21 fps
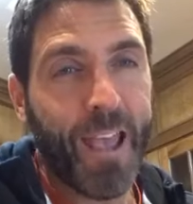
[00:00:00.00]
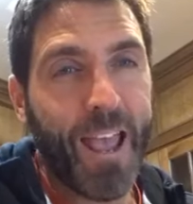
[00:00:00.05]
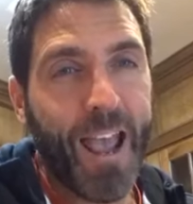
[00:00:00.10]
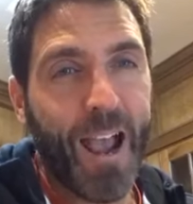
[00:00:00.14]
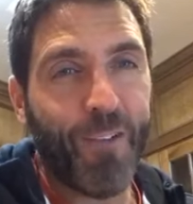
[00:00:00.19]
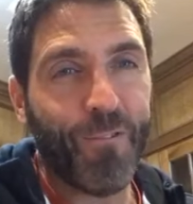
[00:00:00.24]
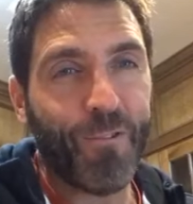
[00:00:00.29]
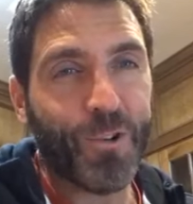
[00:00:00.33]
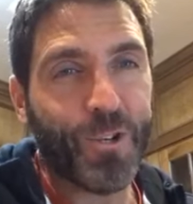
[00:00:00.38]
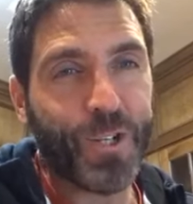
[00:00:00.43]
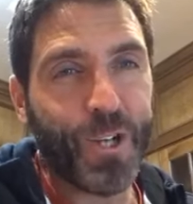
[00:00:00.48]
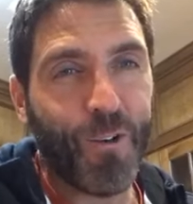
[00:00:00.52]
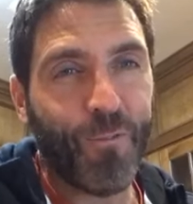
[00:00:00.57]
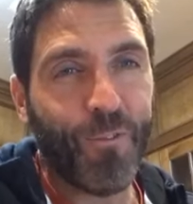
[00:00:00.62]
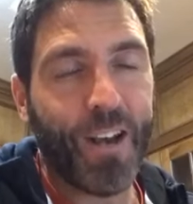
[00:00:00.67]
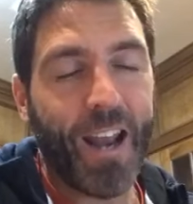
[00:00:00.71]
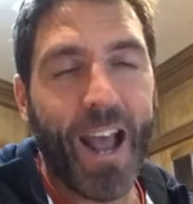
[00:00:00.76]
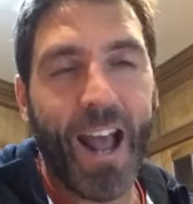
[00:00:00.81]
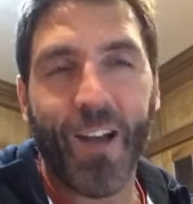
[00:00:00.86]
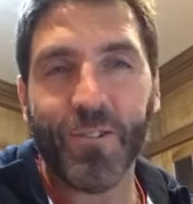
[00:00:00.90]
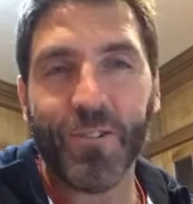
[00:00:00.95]
Have yourself
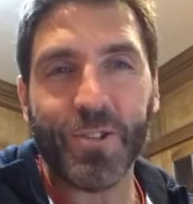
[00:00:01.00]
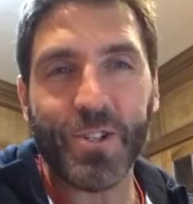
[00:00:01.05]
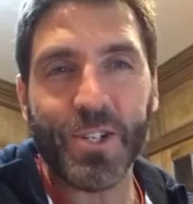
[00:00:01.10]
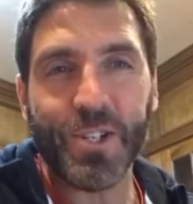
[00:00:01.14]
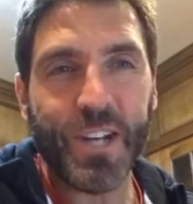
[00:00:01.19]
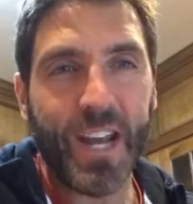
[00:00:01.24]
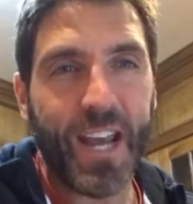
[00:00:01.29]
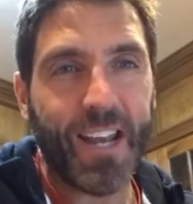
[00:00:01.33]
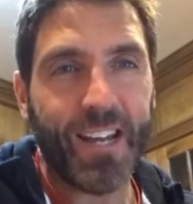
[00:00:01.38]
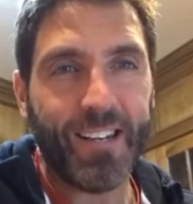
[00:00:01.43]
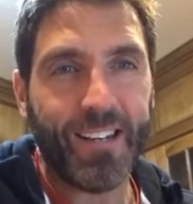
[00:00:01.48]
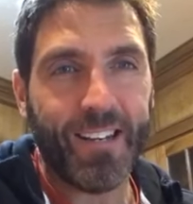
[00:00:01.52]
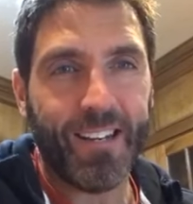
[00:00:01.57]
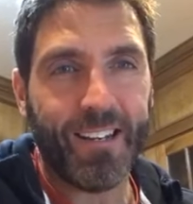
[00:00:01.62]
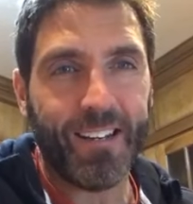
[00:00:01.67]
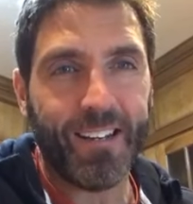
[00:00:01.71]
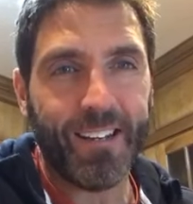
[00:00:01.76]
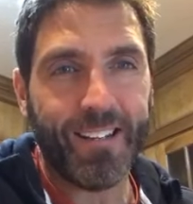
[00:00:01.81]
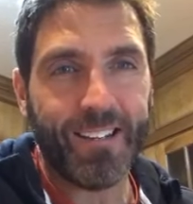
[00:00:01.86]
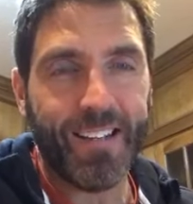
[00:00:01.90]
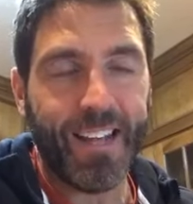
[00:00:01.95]
an
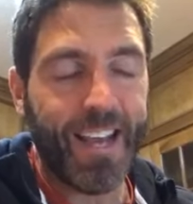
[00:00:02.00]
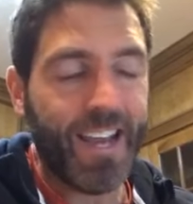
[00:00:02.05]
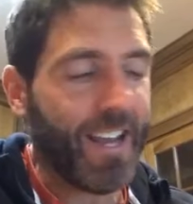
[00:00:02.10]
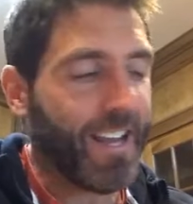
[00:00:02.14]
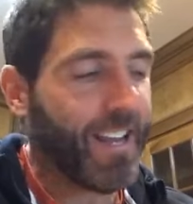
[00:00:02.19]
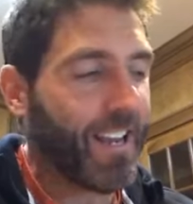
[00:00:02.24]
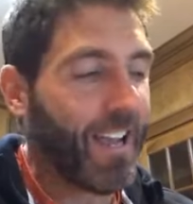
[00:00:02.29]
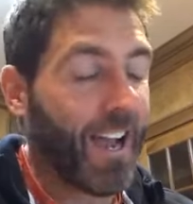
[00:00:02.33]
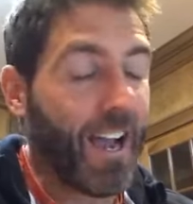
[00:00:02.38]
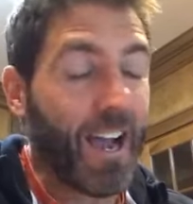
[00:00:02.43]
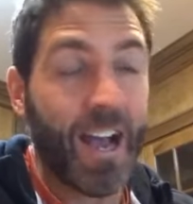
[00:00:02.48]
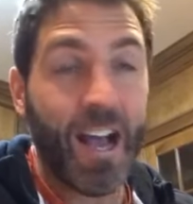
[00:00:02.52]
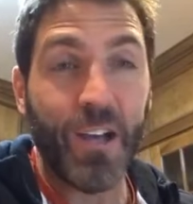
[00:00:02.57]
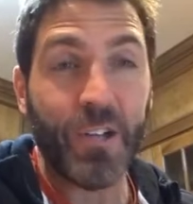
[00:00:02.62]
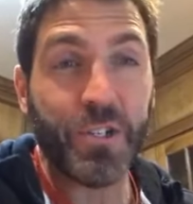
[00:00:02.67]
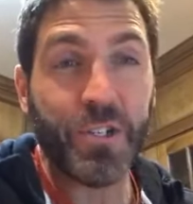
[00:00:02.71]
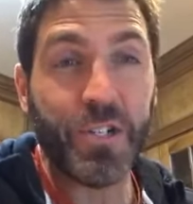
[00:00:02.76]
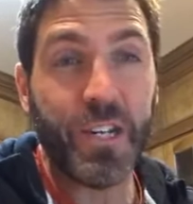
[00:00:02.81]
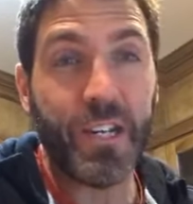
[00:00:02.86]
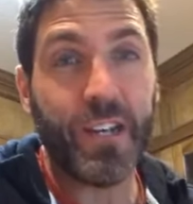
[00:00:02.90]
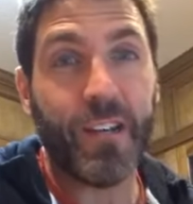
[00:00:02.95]
outstanding day.
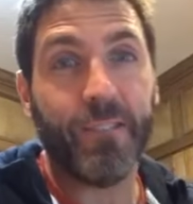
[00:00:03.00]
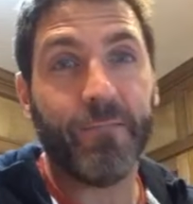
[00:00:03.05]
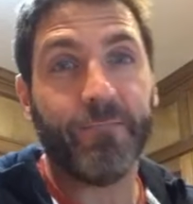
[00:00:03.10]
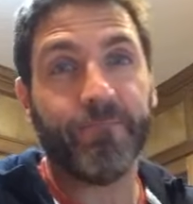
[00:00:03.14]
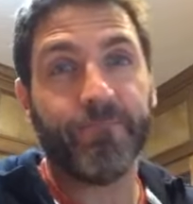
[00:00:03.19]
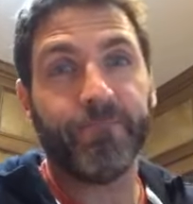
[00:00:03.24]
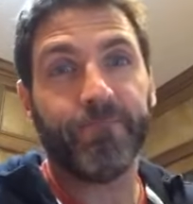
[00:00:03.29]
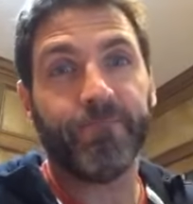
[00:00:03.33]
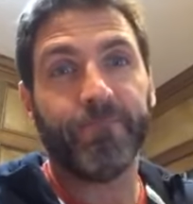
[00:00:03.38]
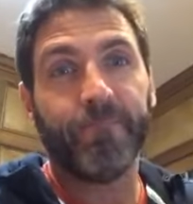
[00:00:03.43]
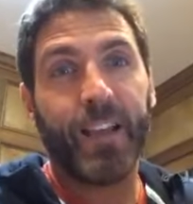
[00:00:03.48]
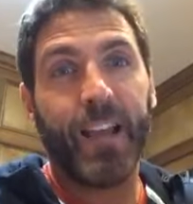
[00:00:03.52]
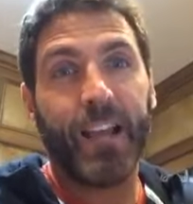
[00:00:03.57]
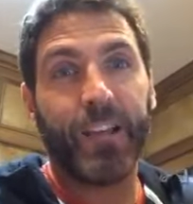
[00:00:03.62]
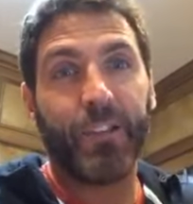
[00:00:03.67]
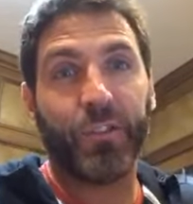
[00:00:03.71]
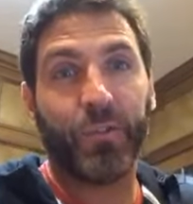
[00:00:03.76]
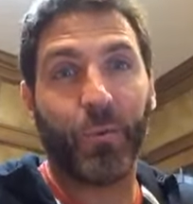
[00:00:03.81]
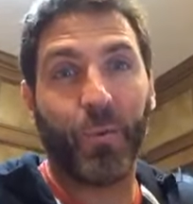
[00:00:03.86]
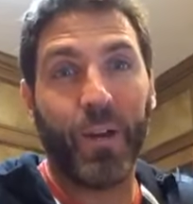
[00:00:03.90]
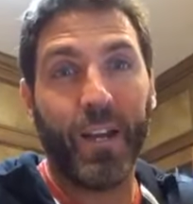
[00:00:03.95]
I'll see you
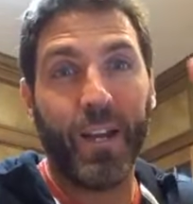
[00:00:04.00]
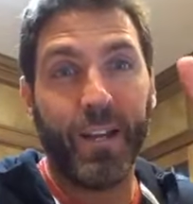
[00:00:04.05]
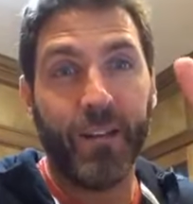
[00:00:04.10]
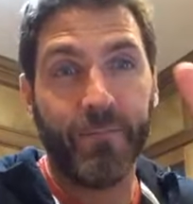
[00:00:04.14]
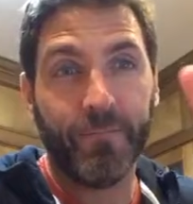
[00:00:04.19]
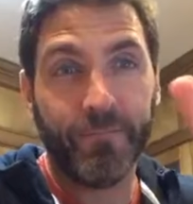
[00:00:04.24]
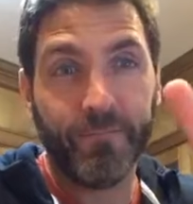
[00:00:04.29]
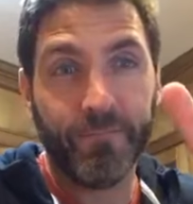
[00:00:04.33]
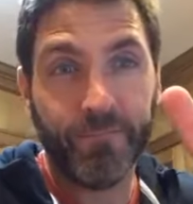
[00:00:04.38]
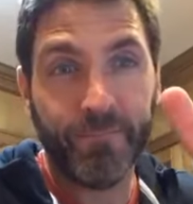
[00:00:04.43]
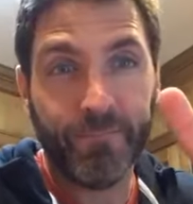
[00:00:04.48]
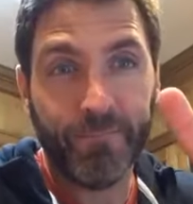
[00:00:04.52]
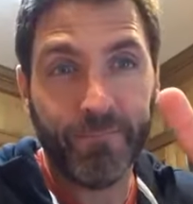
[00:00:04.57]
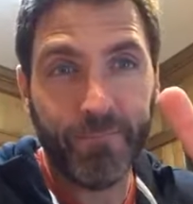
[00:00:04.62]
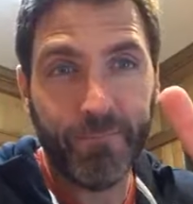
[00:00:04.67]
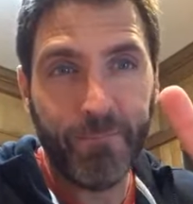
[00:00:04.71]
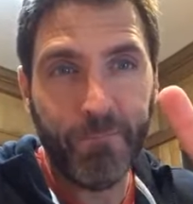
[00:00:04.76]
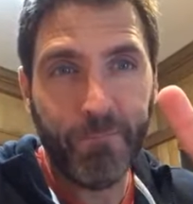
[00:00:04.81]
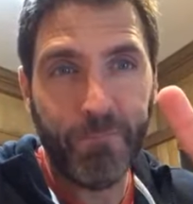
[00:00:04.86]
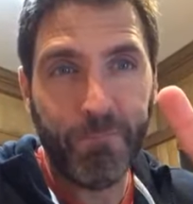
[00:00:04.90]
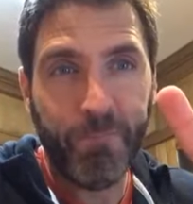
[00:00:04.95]
at 3.
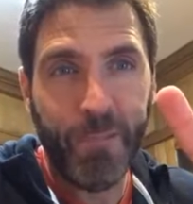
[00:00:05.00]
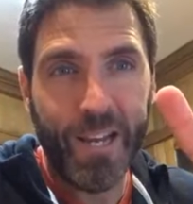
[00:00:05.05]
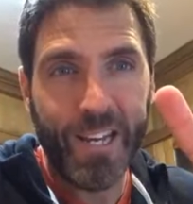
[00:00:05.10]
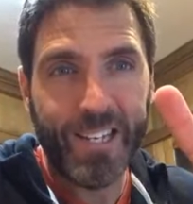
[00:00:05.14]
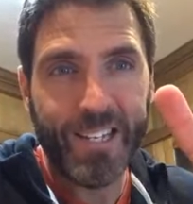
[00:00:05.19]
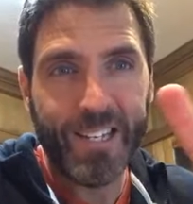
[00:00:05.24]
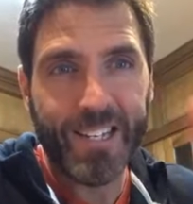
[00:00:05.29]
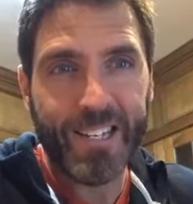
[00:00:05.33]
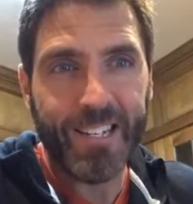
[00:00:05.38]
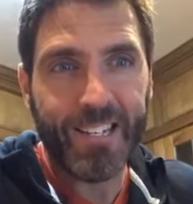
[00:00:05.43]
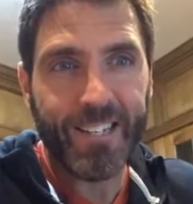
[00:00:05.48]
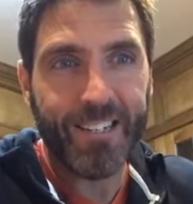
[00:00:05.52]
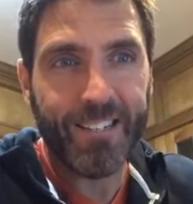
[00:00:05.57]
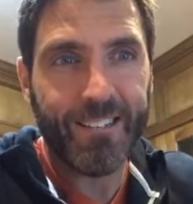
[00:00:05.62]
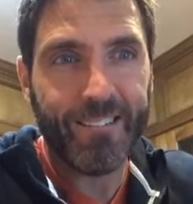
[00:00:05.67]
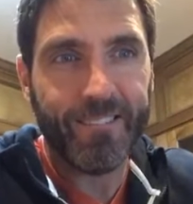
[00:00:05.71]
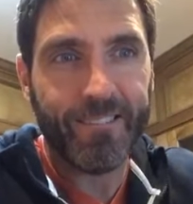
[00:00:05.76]
Peace.